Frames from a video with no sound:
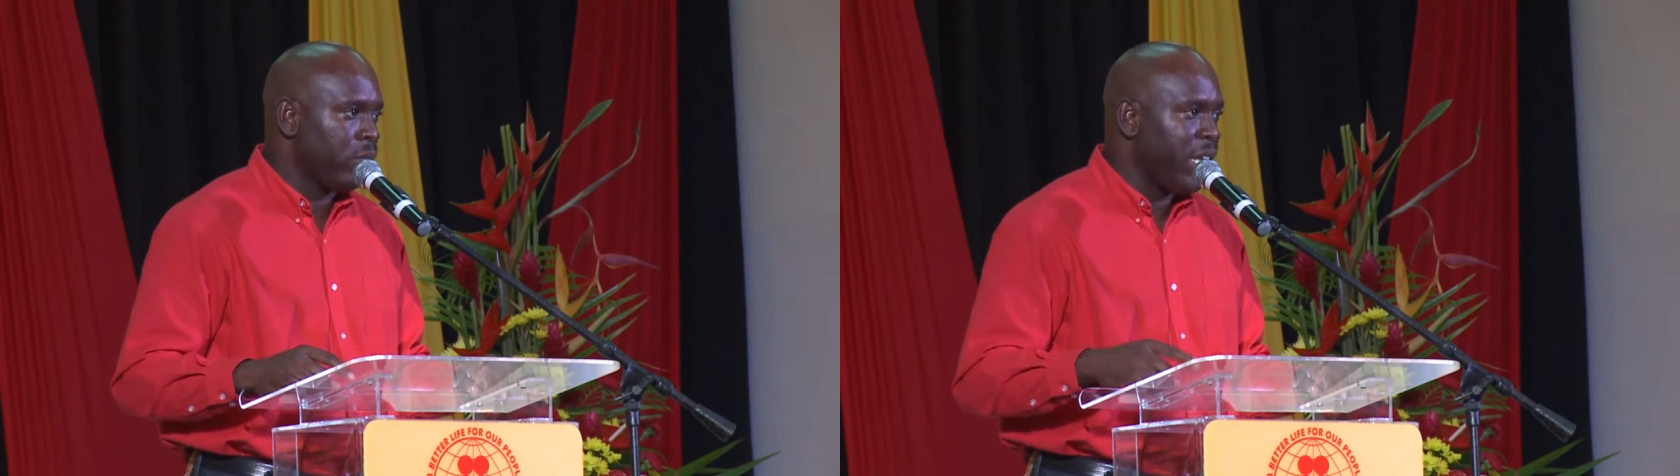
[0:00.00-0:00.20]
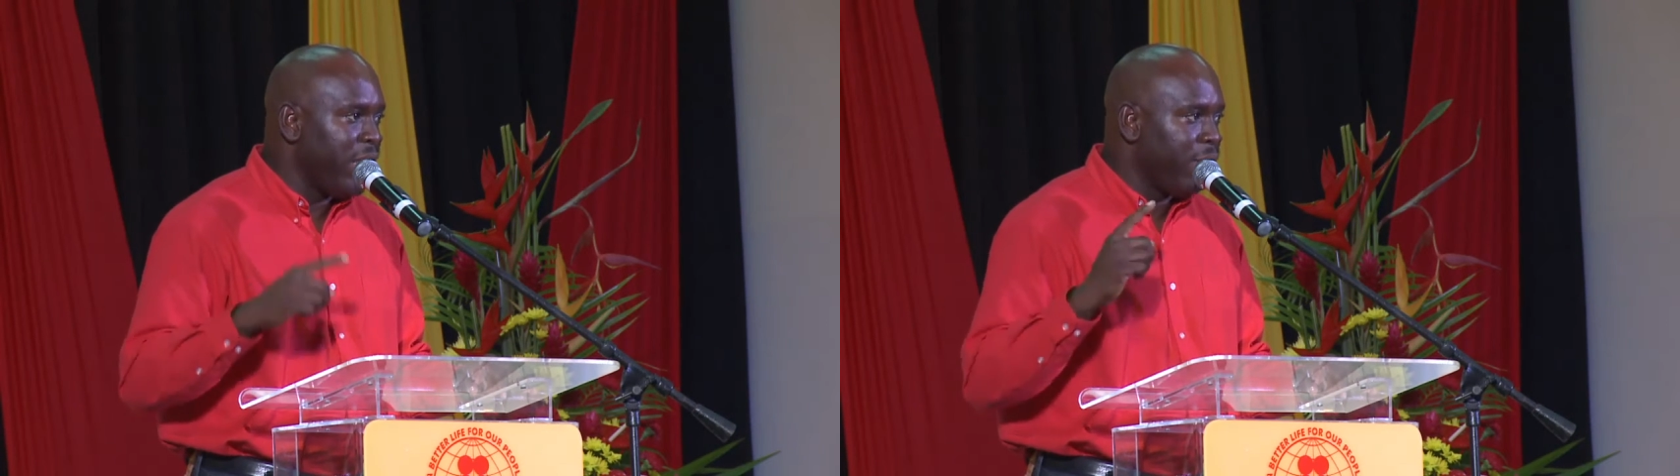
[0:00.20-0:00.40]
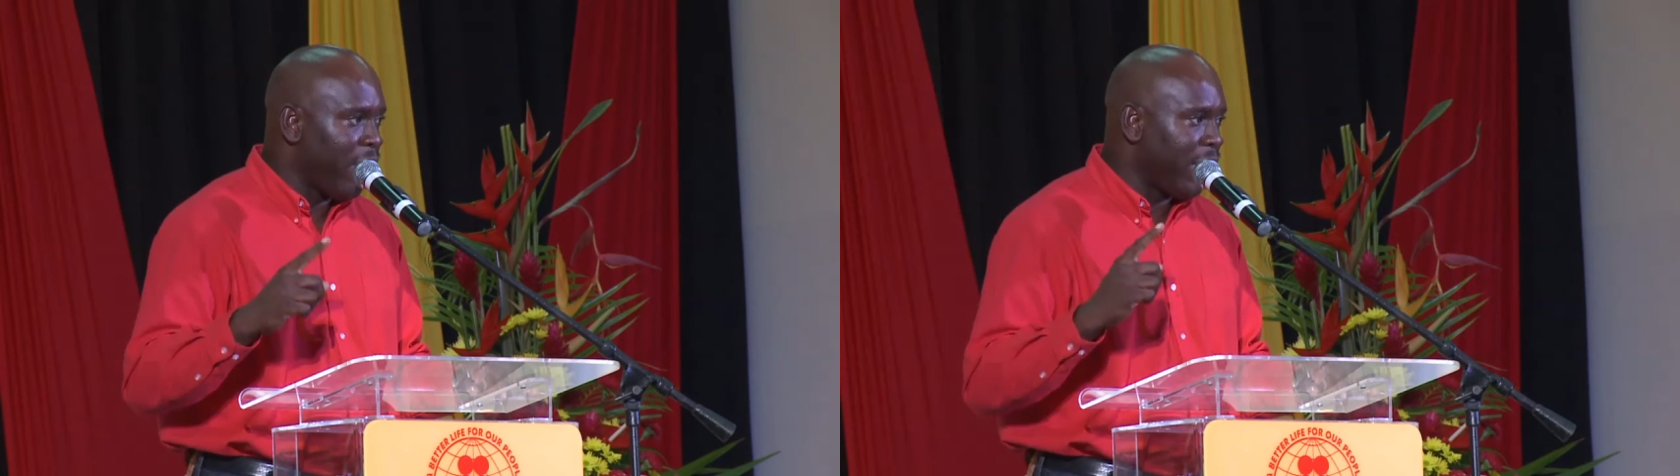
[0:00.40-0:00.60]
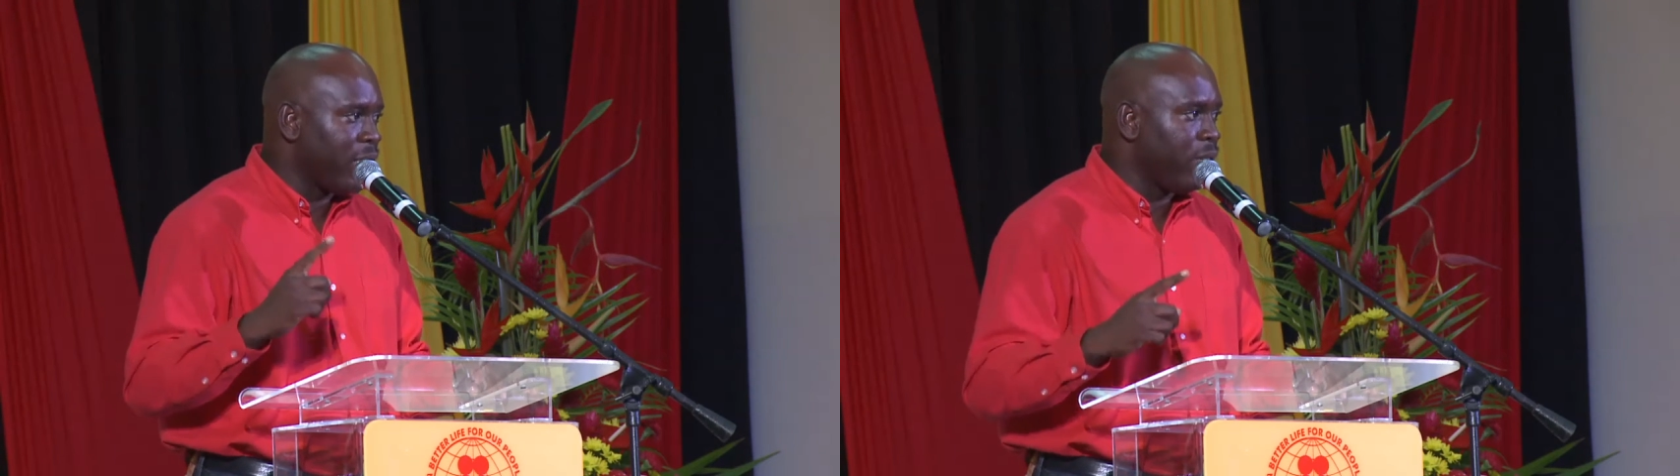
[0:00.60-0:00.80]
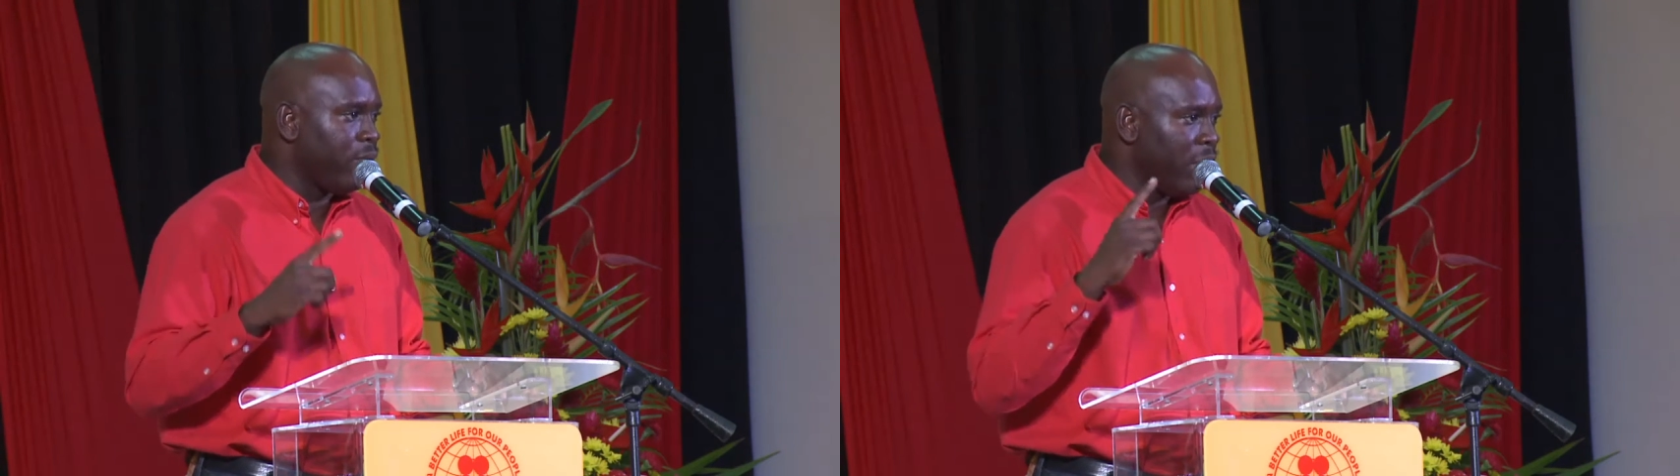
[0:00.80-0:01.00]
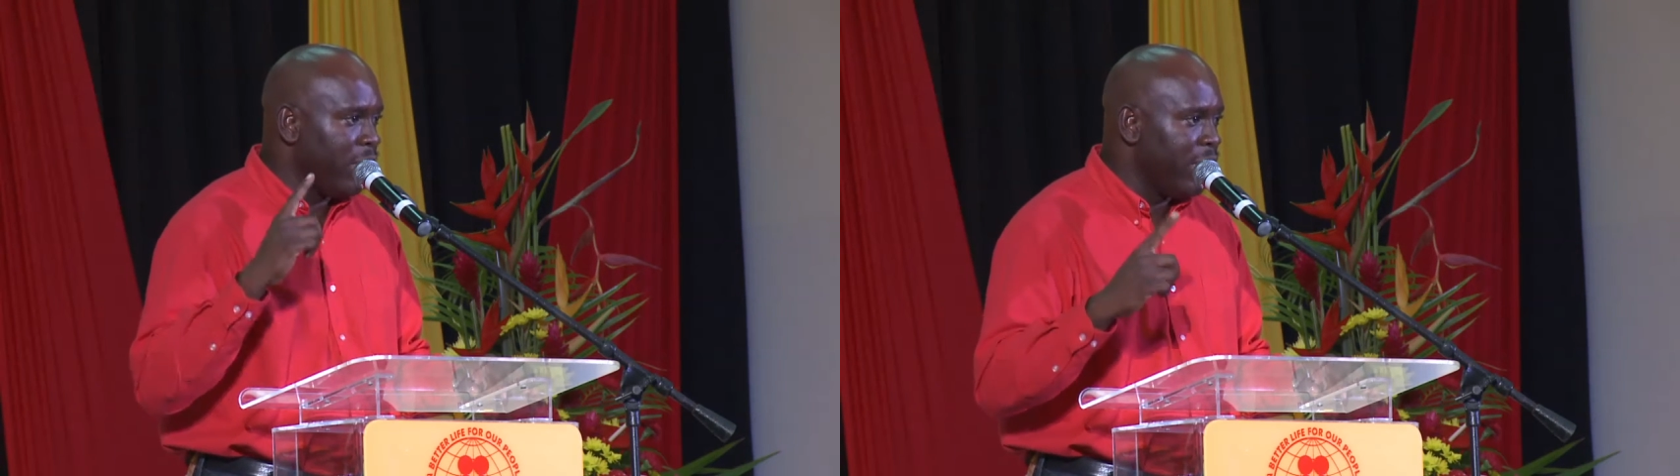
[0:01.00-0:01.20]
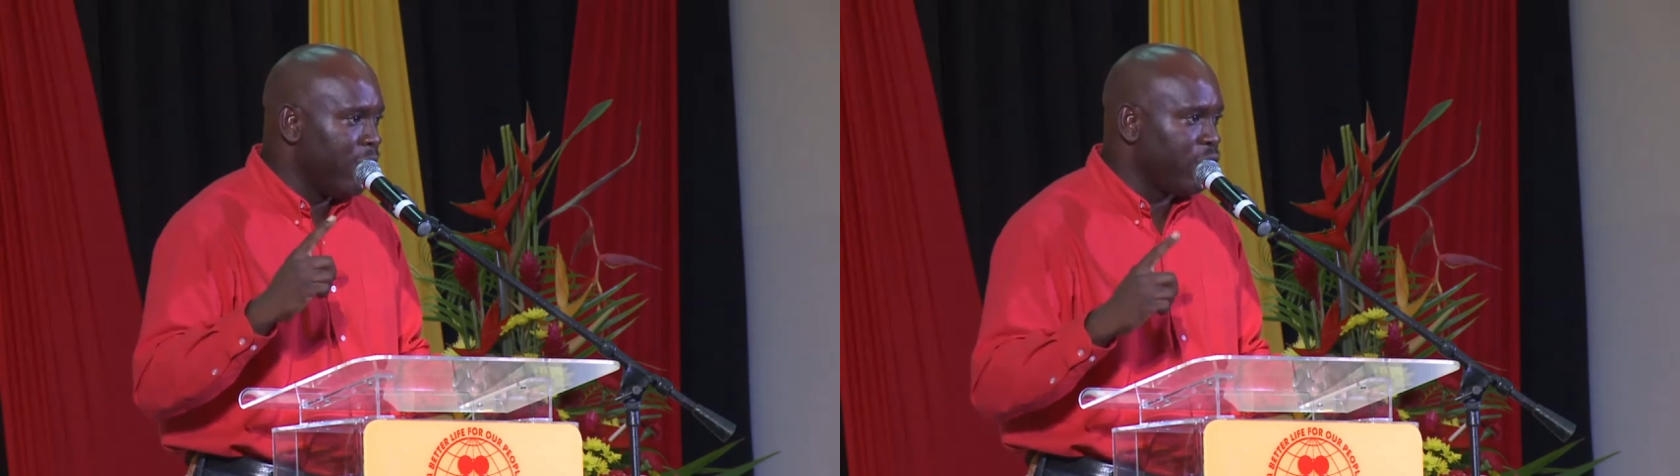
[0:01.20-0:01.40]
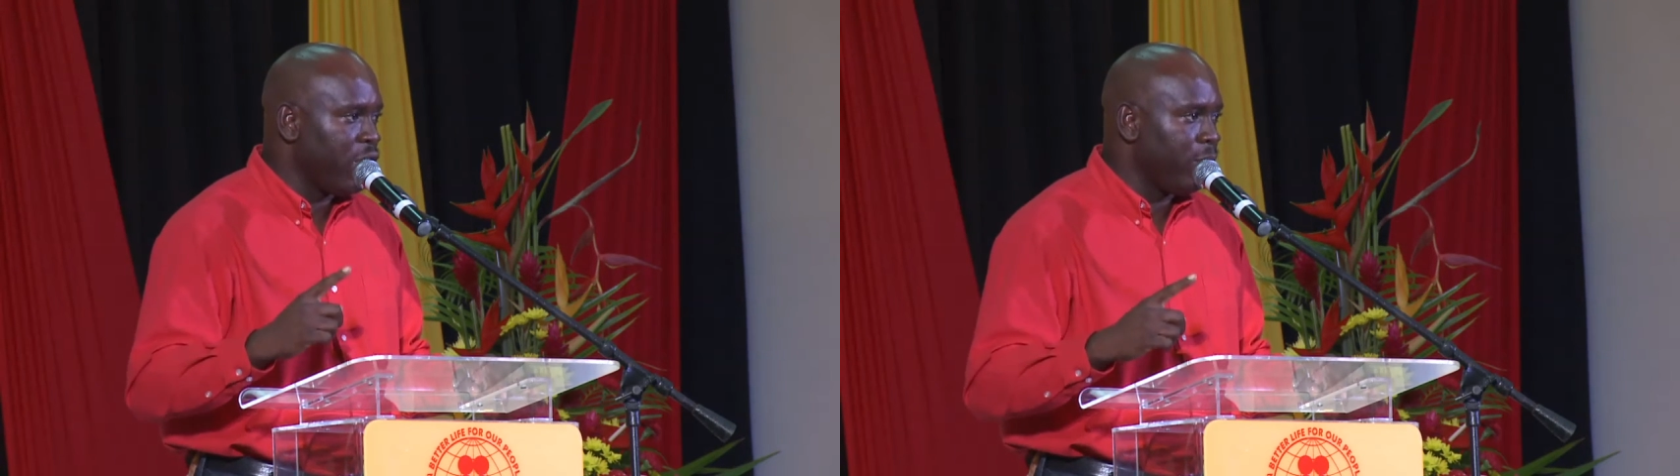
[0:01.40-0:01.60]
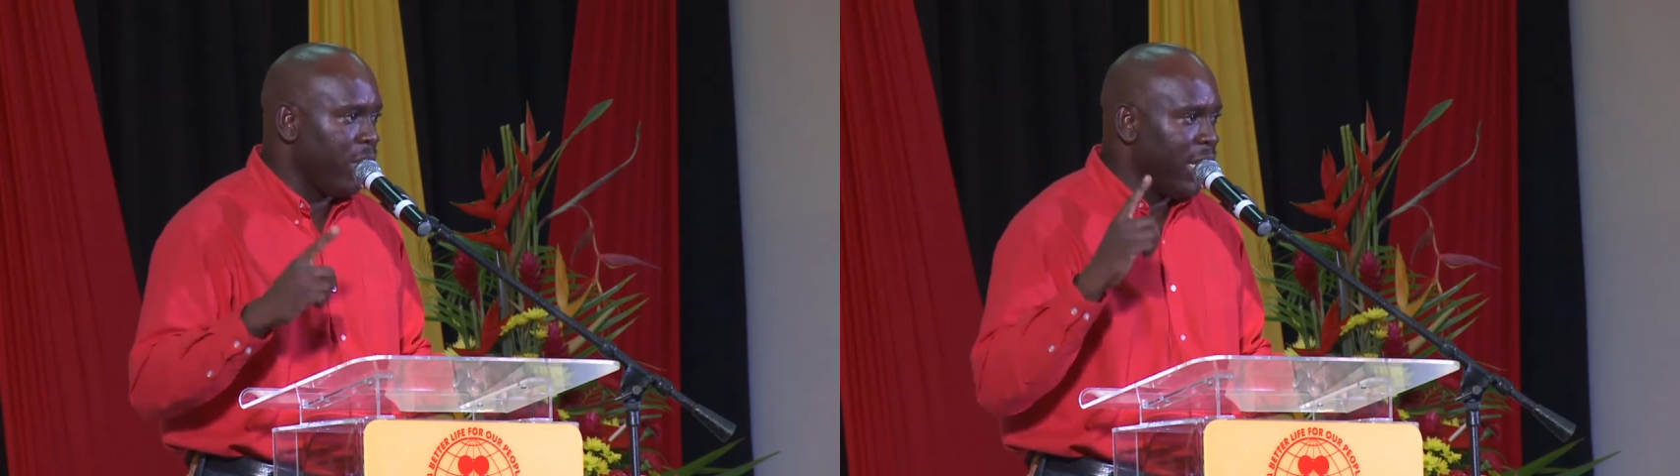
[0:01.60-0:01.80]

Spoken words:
Effective leadership